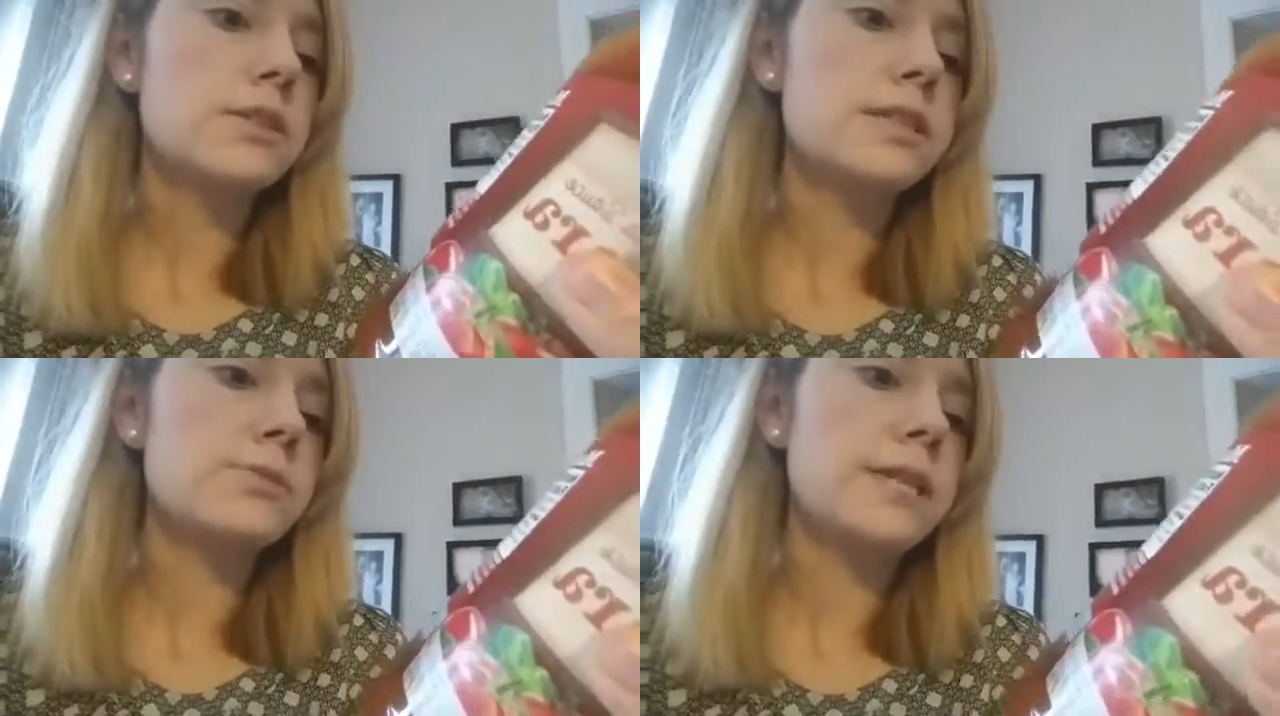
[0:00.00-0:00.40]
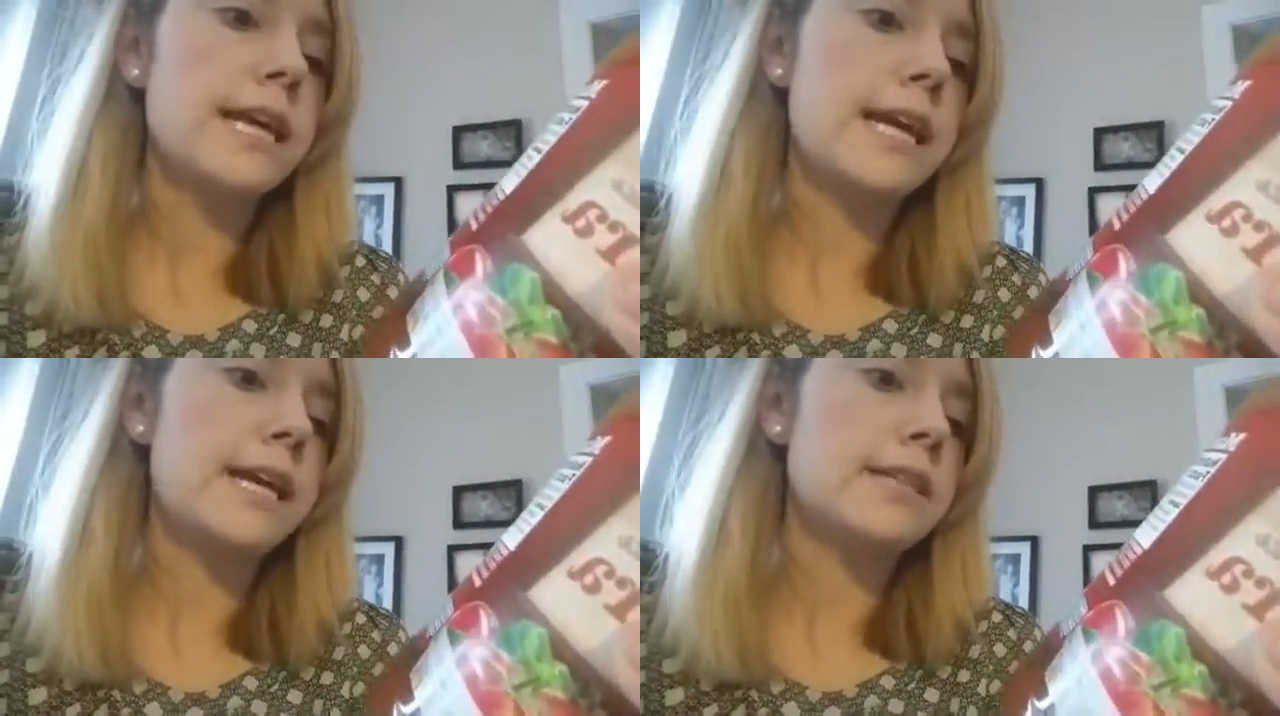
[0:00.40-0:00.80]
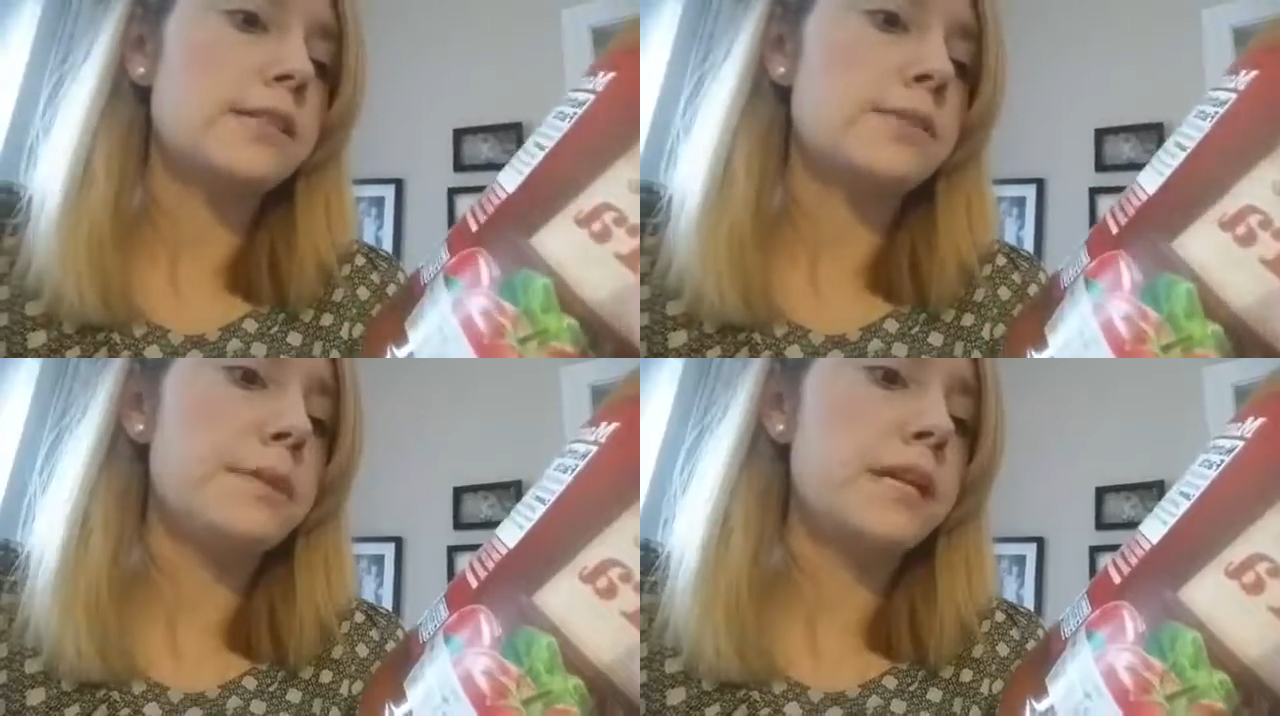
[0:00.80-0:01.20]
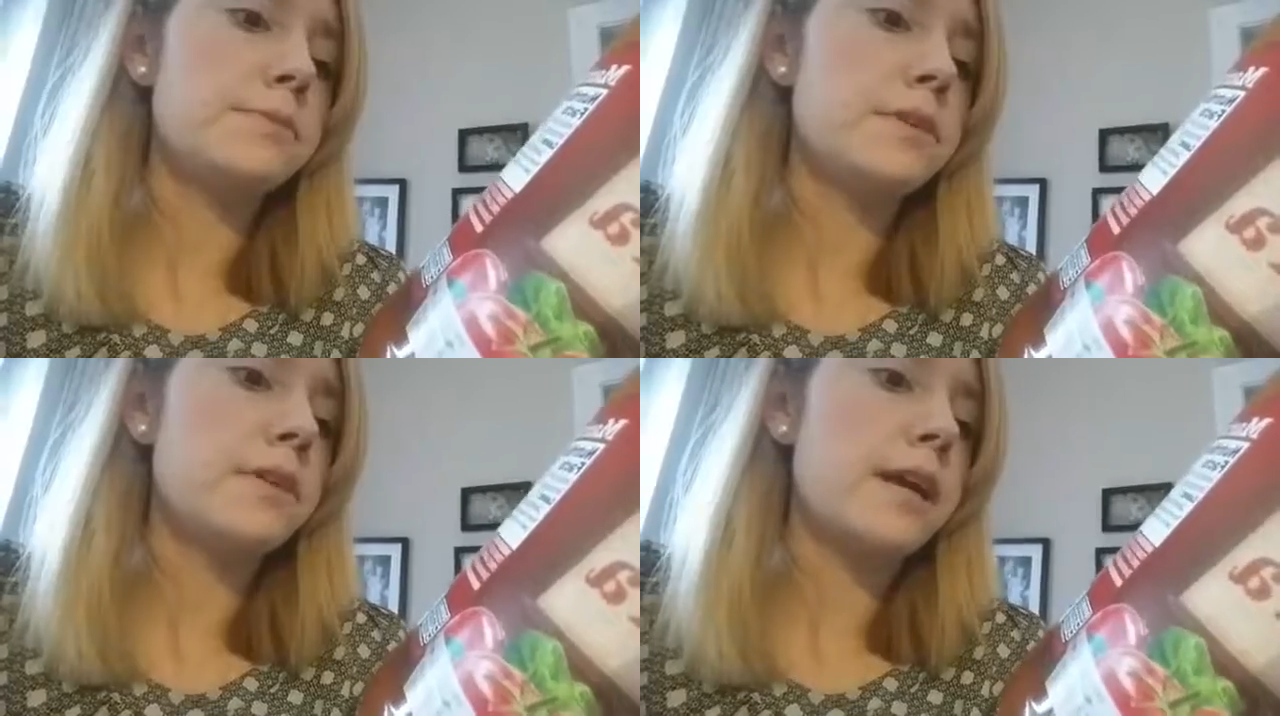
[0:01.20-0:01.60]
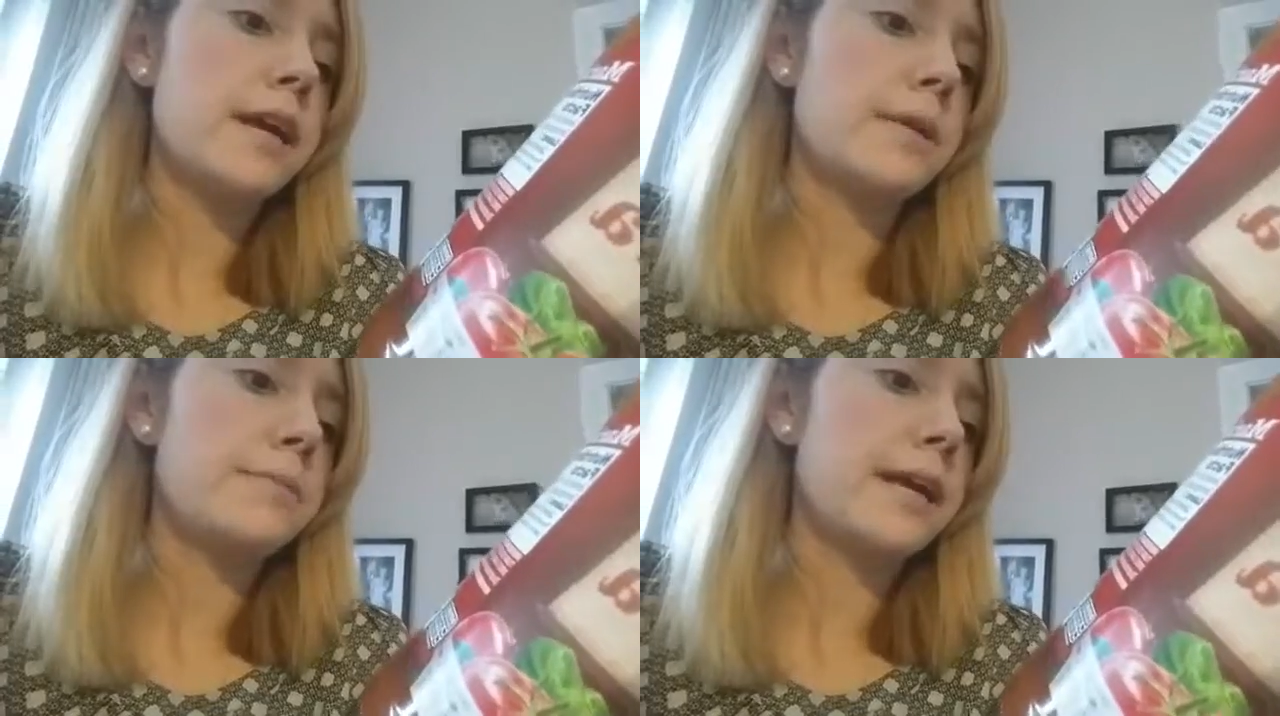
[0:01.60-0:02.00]
So this one has tomato
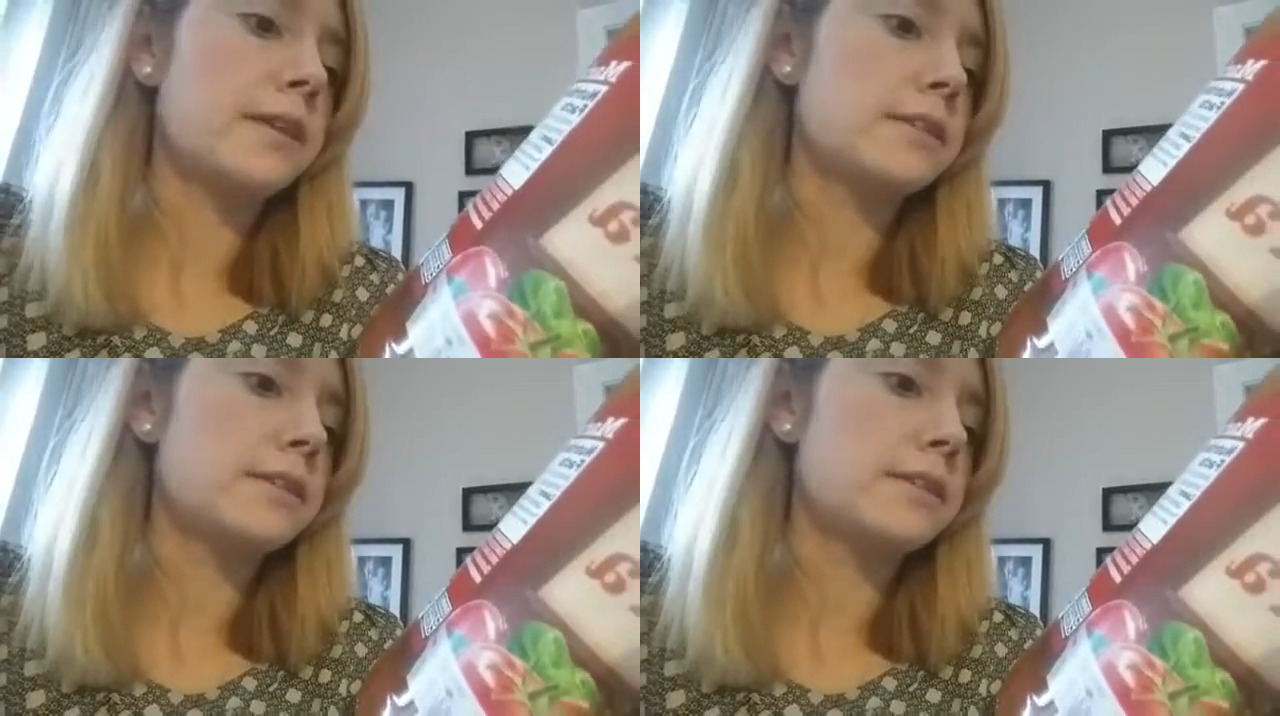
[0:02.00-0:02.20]
puree,